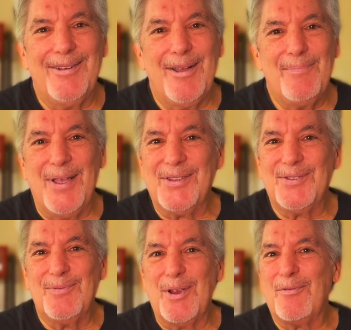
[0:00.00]
I'm
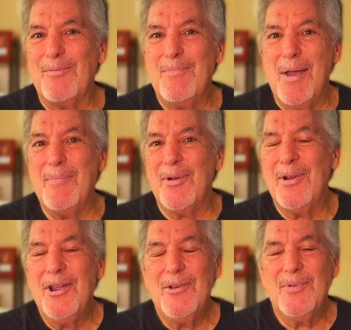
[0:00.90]
Pastor Rick. Remember,
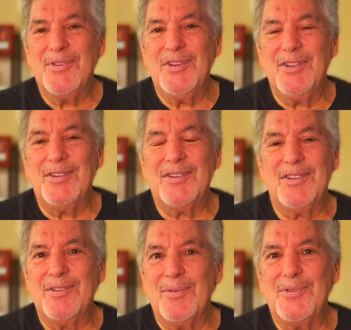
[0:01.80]
with Jesus,
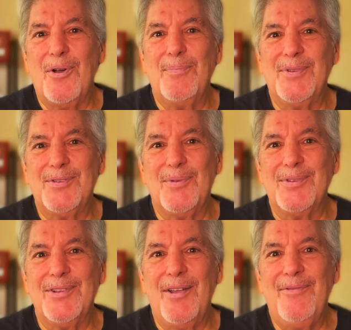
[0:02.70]
there's always hope, there's
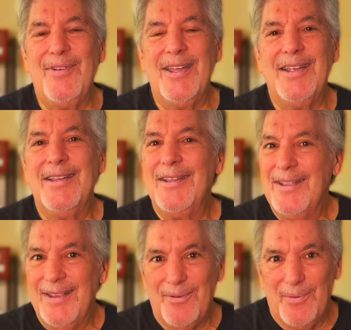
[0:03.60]
always love.
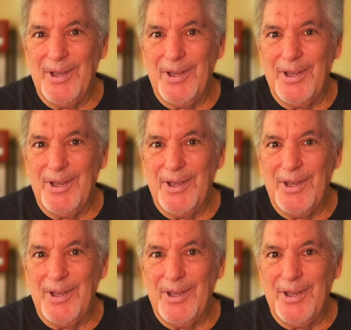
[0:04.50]
We